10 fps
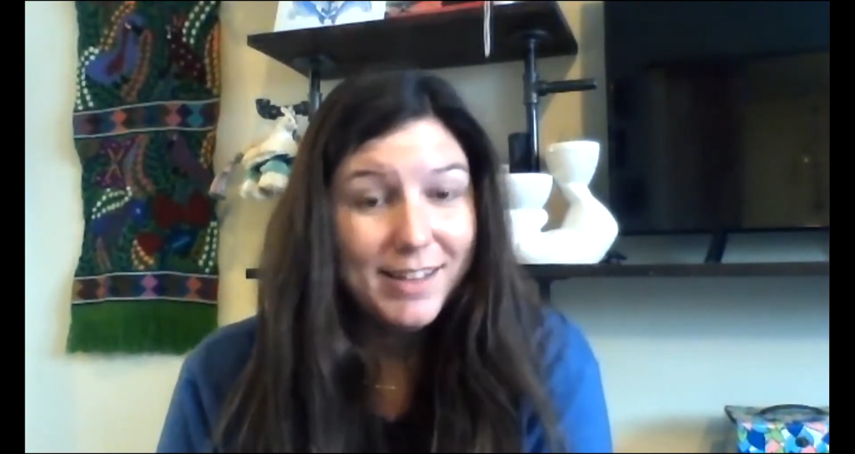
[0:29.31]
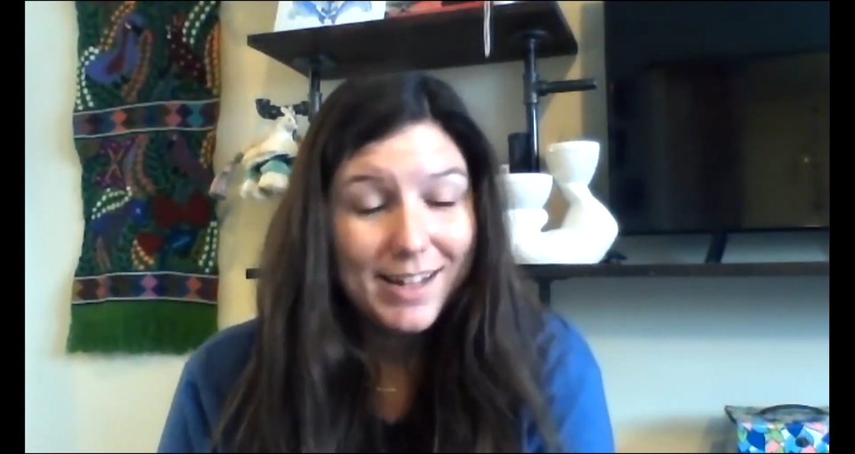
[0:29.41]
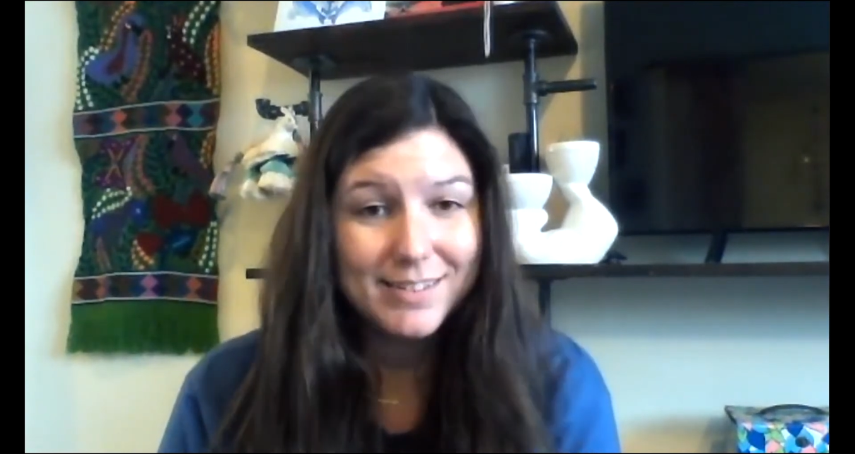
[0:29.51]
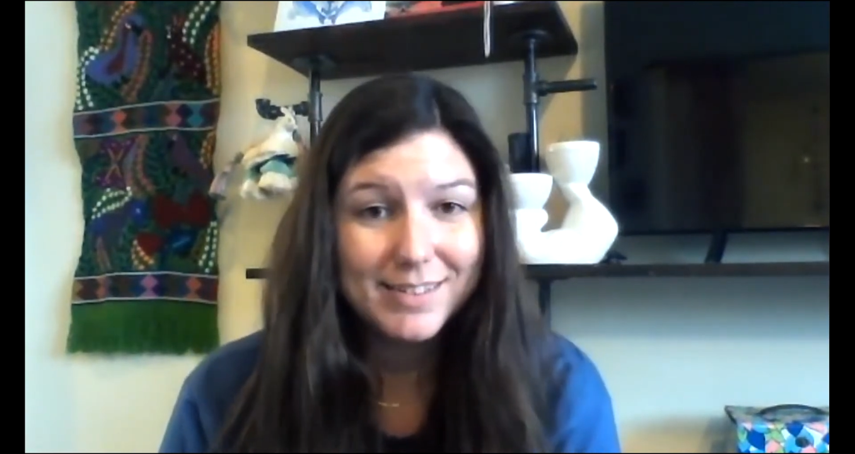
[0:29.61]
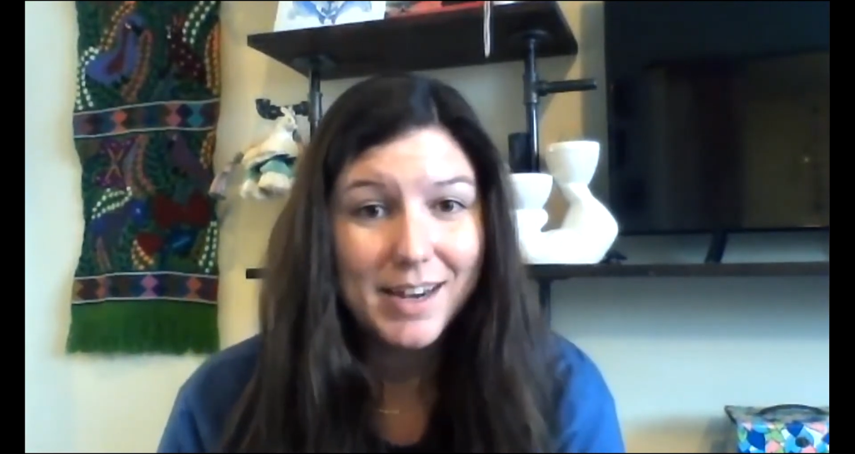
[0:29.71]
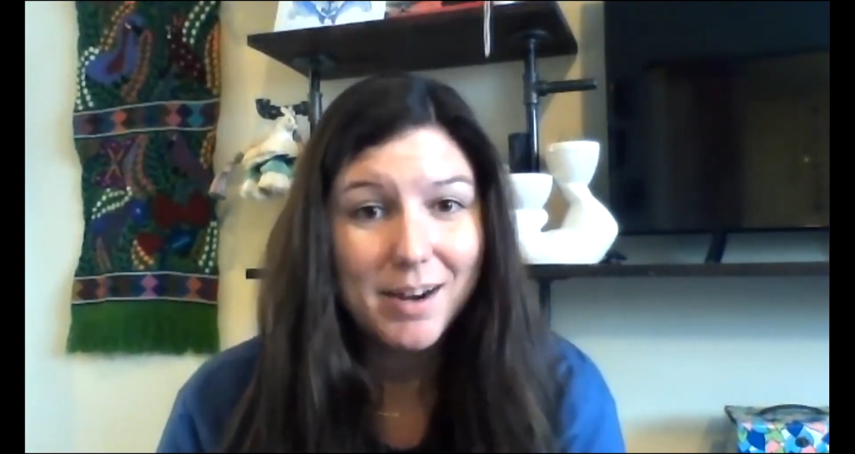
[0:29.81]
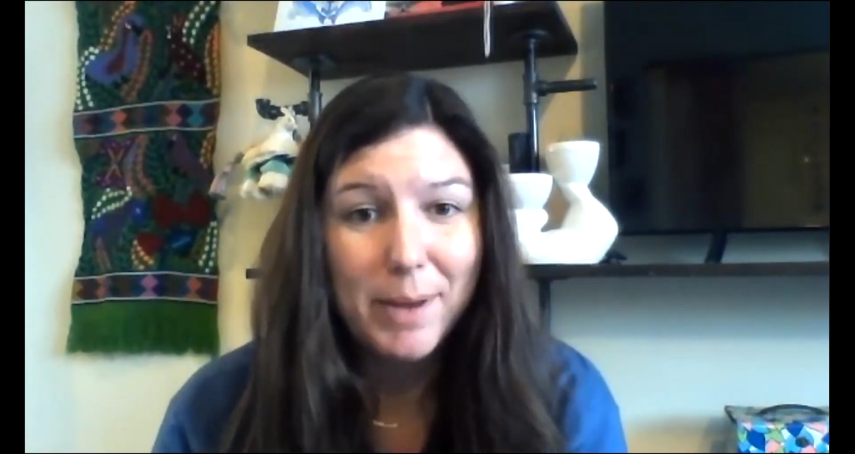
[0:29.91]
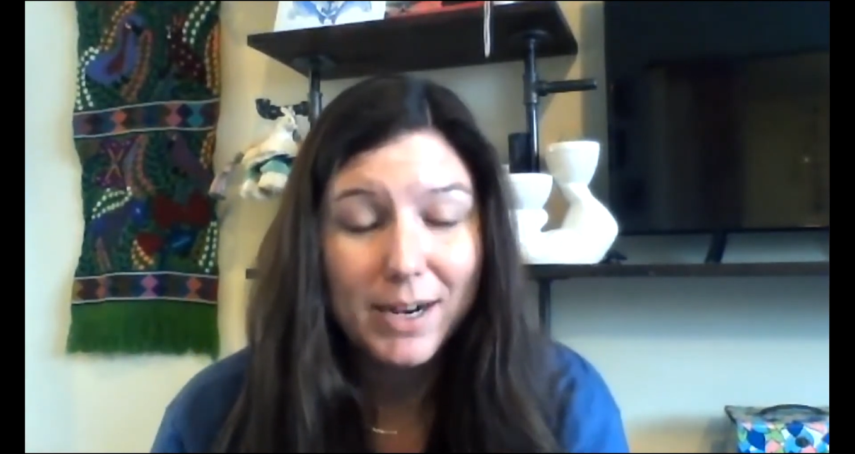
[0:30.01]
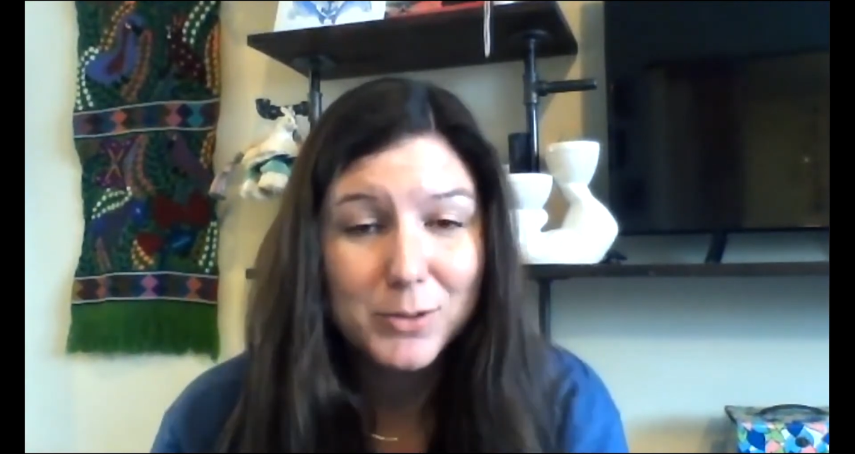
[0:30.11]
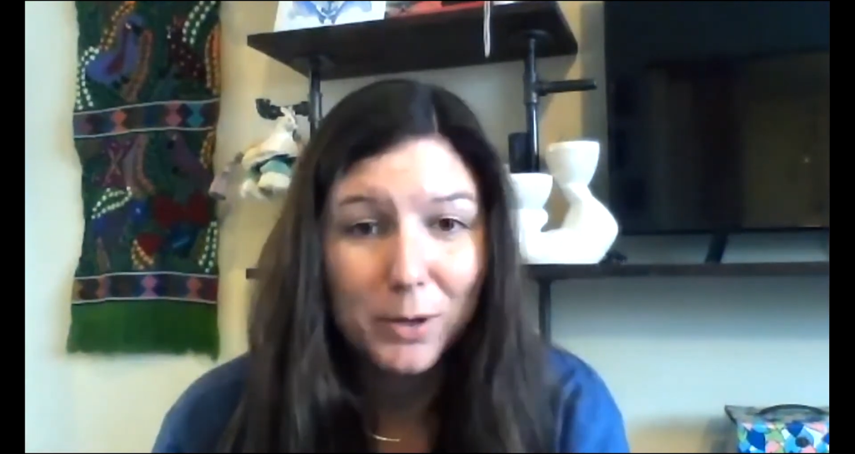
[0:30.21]
let's think
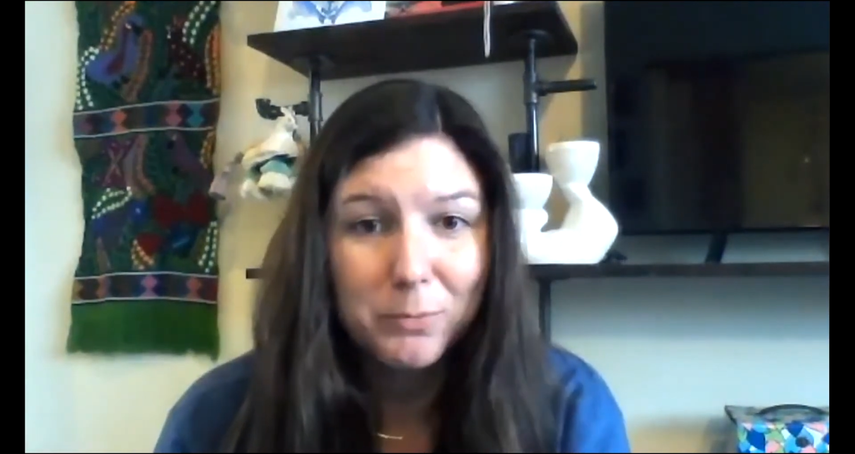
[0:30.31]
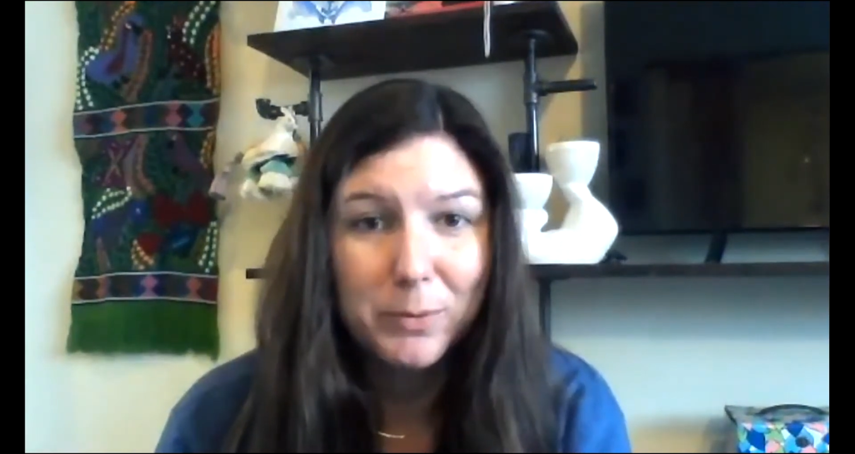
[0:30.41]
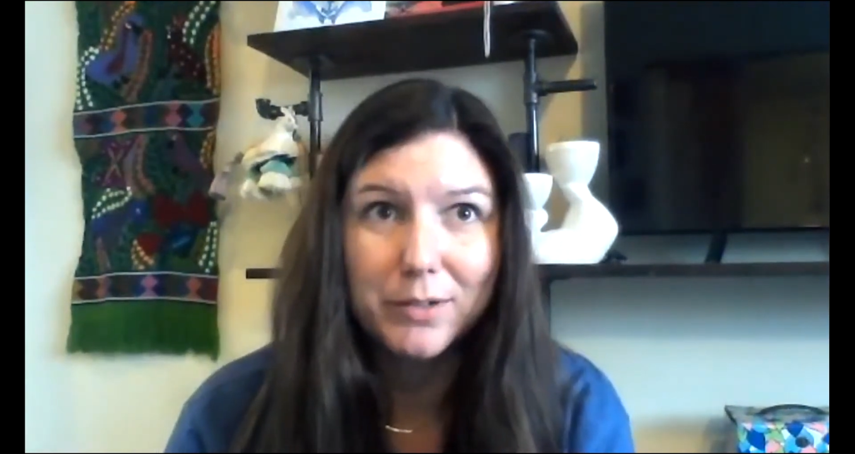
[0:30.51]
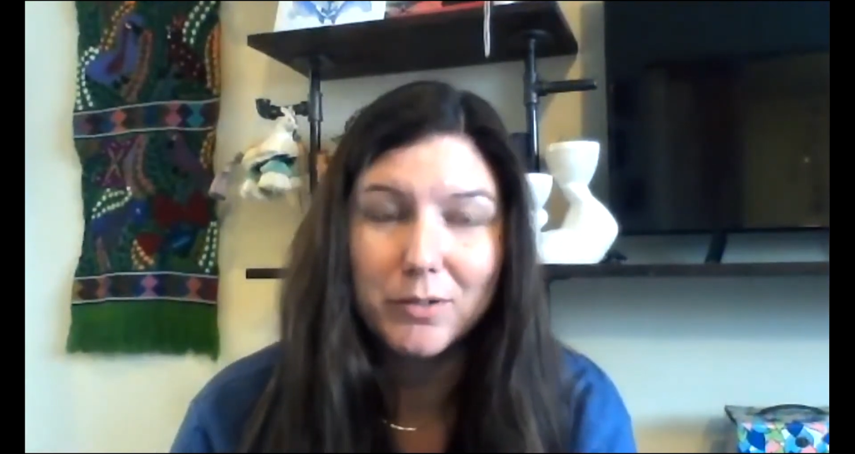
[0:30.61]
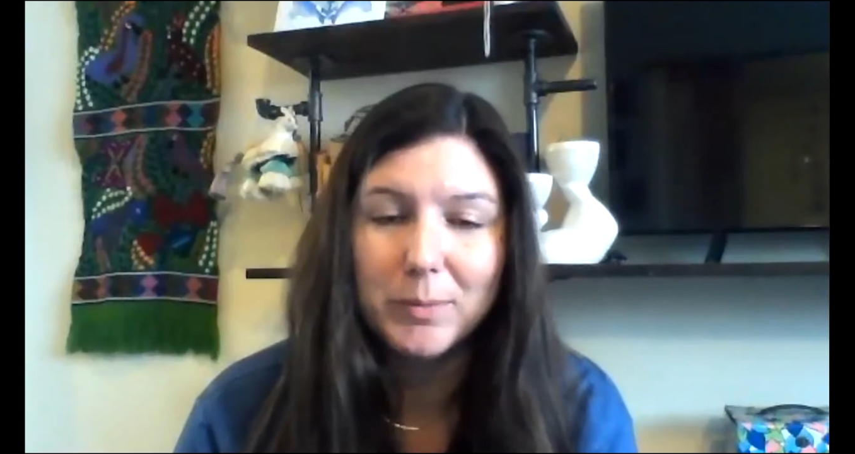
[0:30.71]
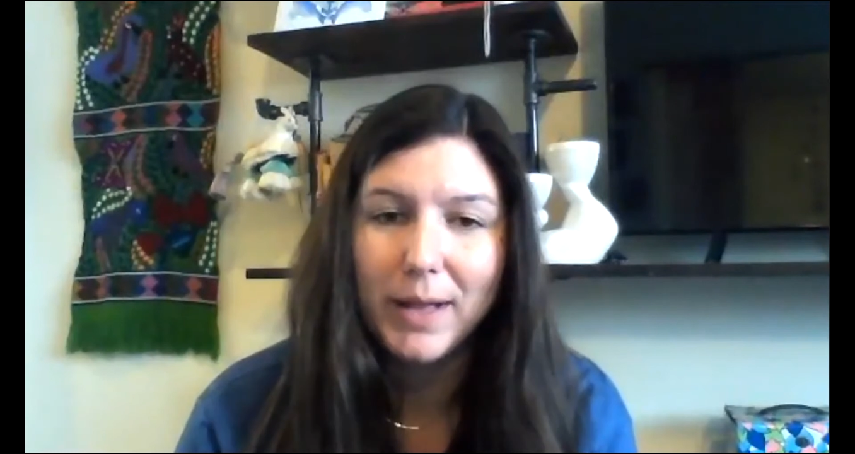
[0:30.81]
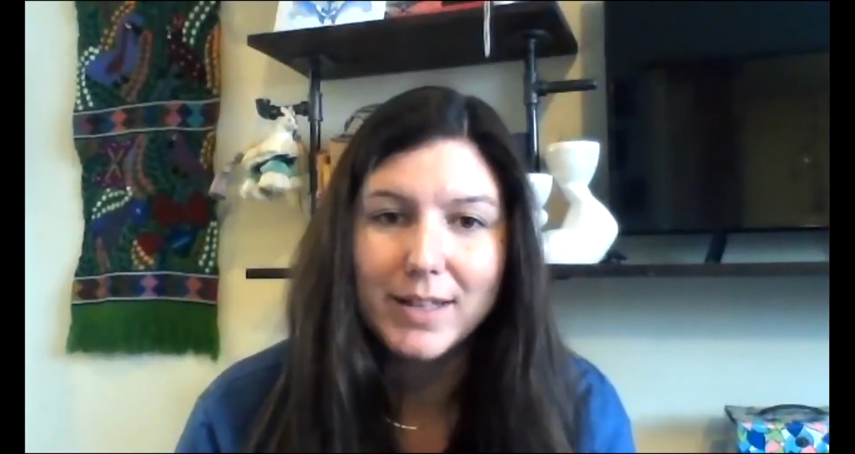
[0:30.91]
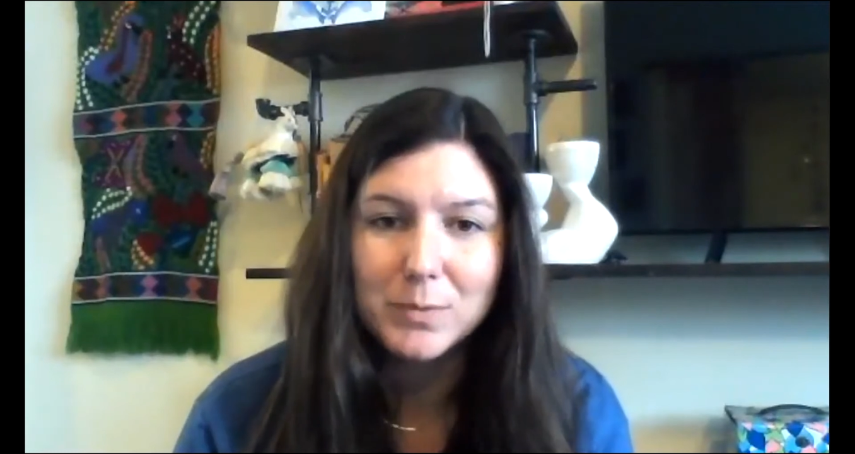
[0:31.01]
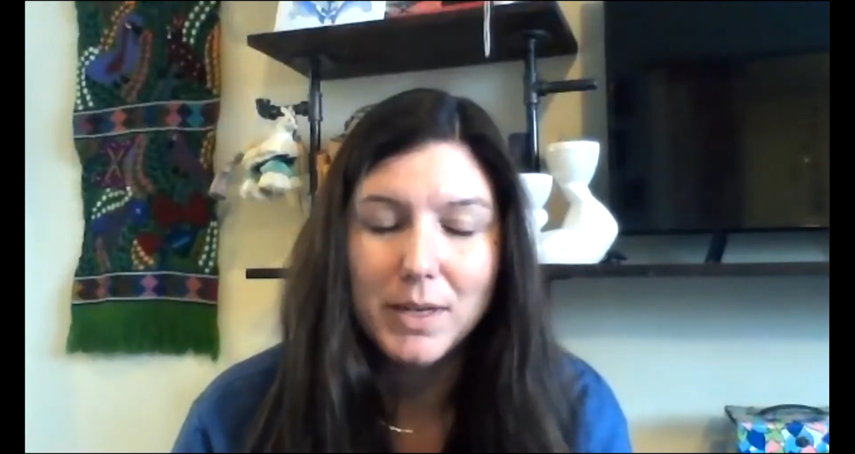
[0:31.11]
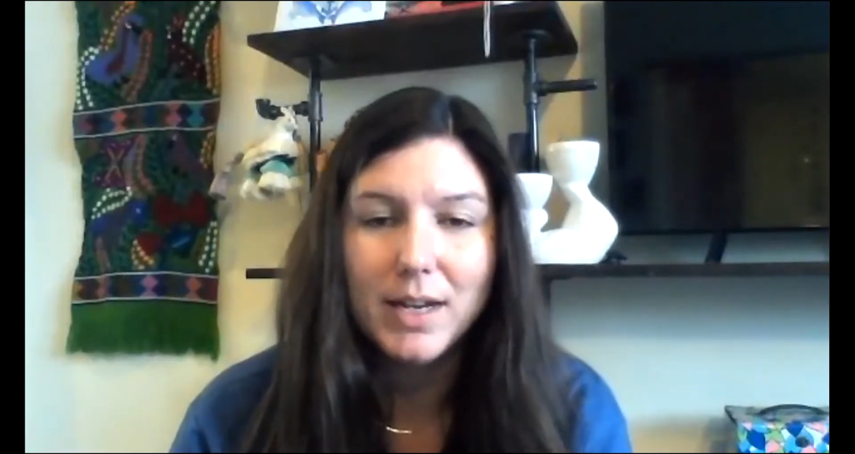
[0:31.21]
back to our riddle from
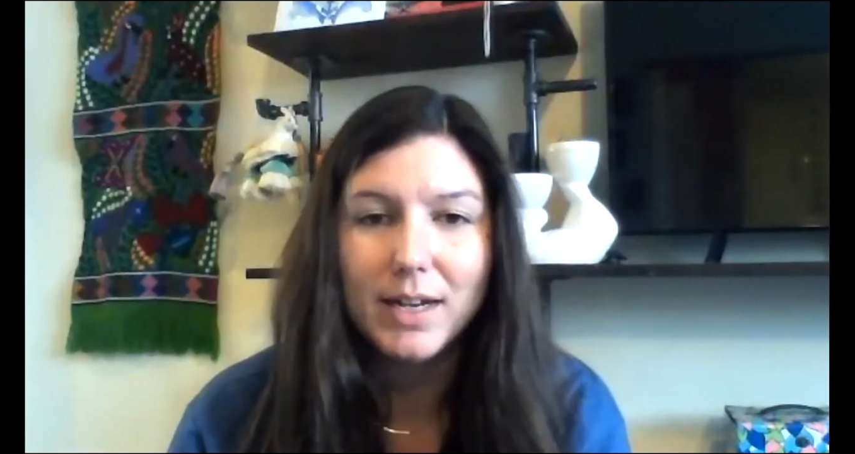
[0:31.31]
last week.